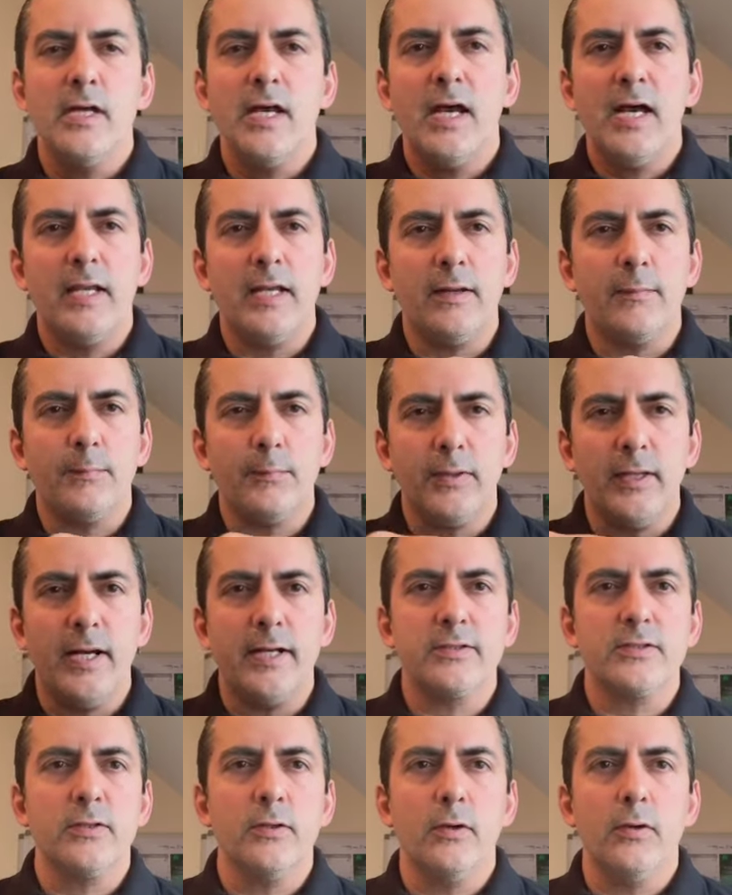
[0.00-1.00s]
and it
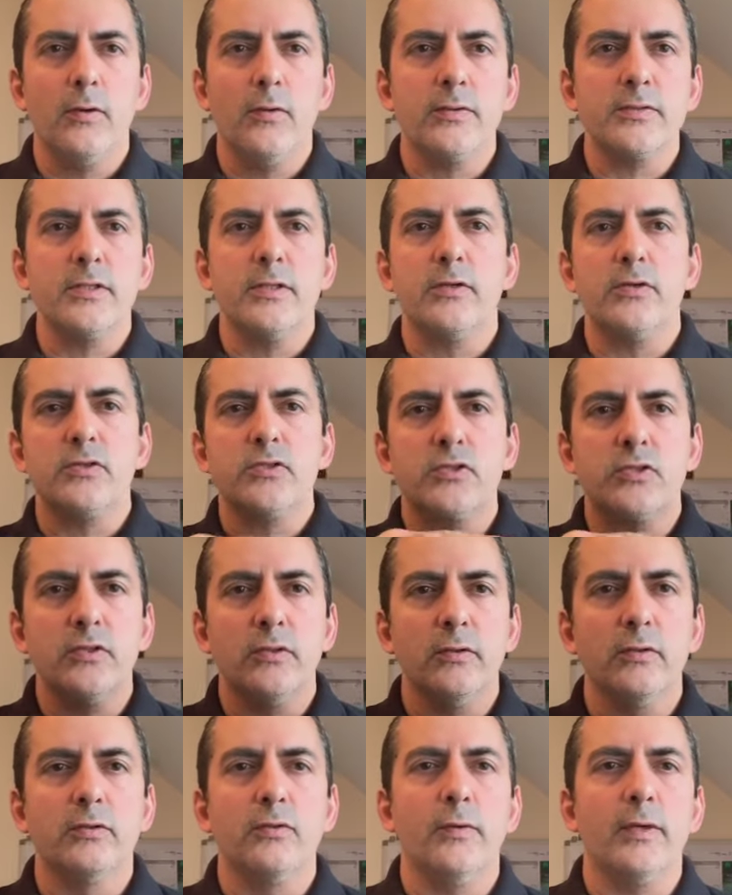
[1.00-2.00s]
plateaus and you're
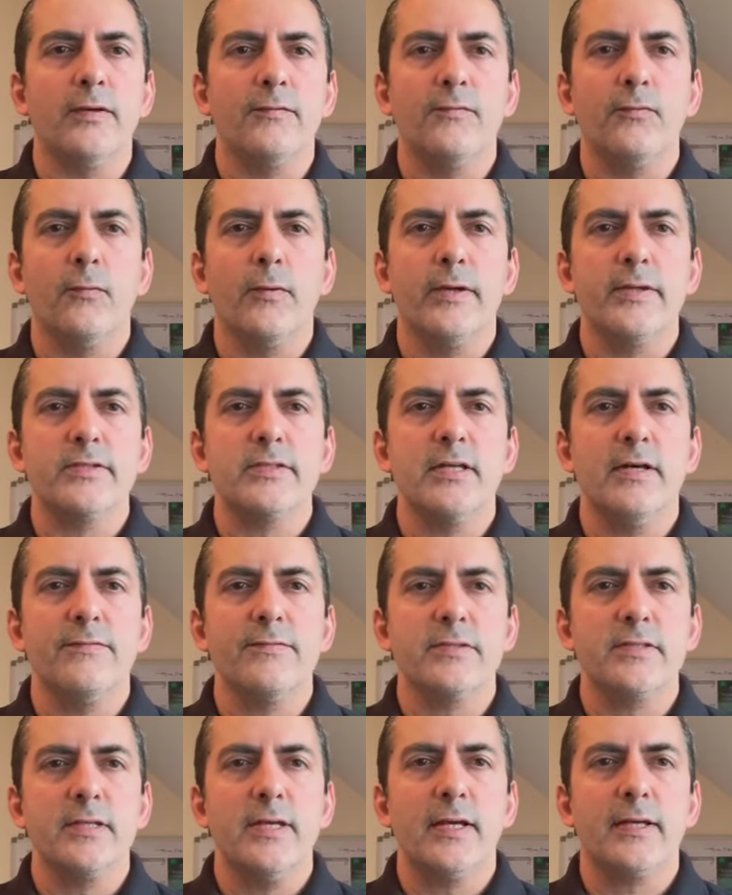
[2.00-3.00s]
still doing 47
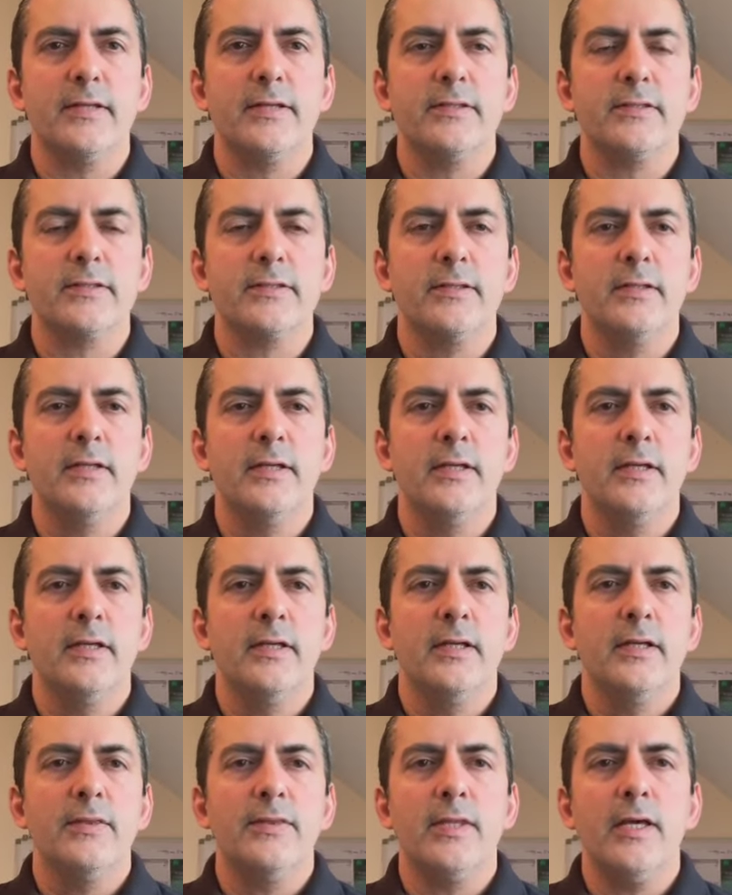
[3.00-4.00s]
seconds,
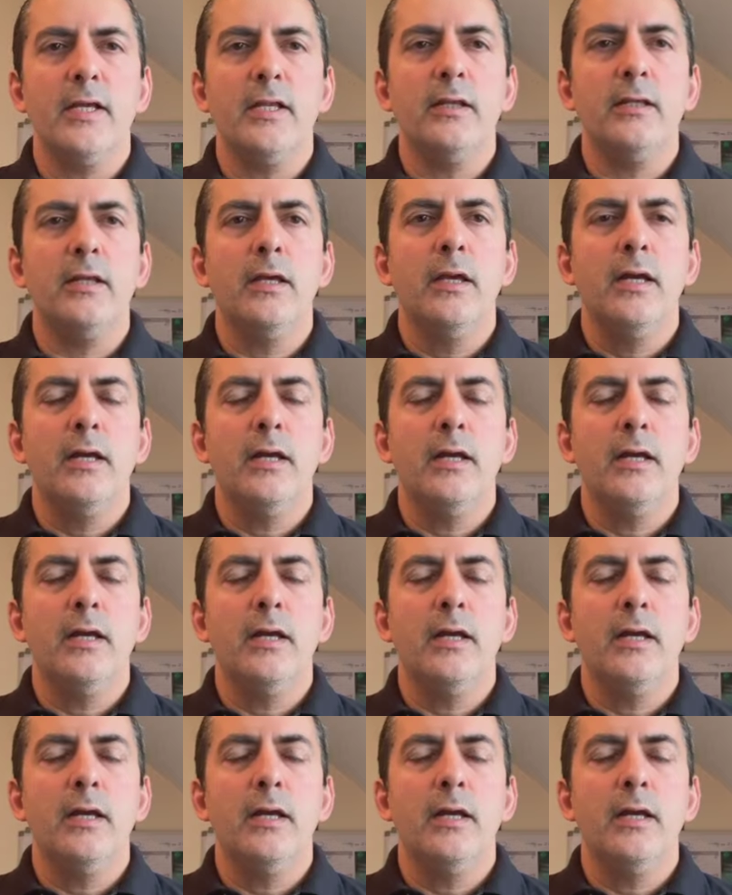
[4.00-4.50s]
then